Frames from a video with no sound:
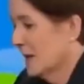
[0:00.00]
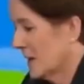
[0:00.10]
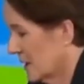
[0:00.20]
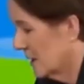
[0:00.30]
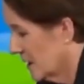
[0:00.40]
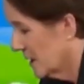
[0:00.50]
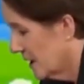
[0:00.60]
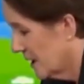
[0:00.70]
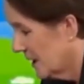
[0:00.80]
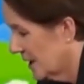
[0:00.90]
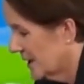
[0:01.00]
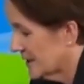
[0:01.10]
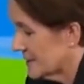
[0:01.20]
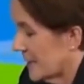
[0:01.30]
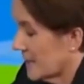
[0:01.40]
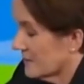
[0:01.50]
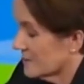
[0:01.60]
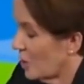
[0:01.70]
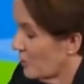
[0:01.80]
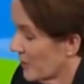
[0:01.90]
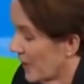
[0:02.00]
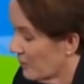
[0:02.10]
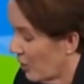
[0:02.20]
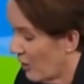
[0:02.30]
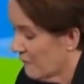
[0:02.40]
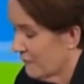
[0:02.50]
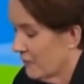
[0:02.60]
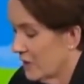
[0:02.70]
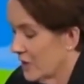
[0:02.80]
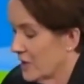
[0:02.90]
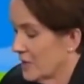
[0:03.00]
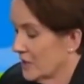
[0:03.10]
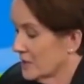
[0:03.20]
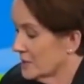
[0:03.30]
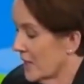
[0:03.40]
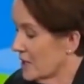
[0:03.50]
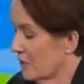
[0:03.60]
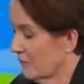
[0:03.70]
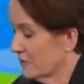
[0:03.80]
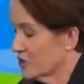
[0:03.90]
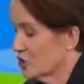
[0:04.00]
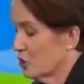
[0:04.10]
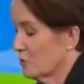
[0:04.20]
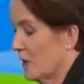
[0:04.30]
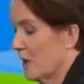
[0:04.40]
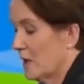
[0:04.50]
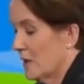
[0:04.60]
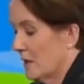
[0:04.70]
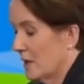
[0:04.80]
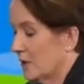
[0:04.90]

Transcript: Um, a couple of days before had, for that, during rehearsals, the milk kept